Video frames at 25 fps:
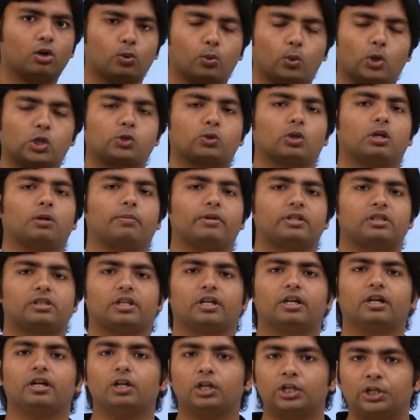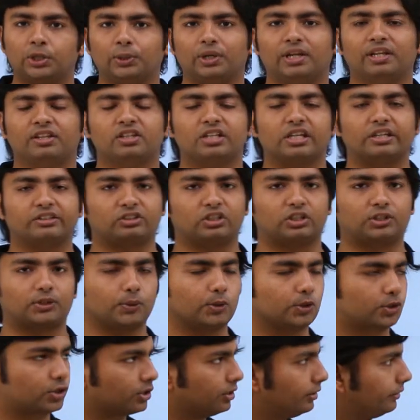which will be there during the
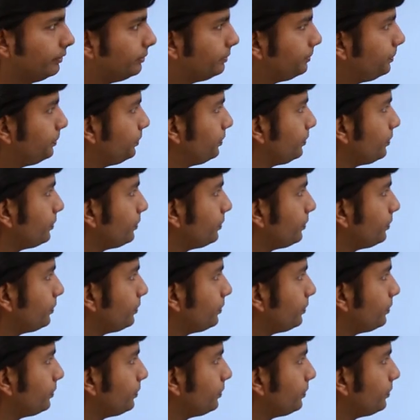execution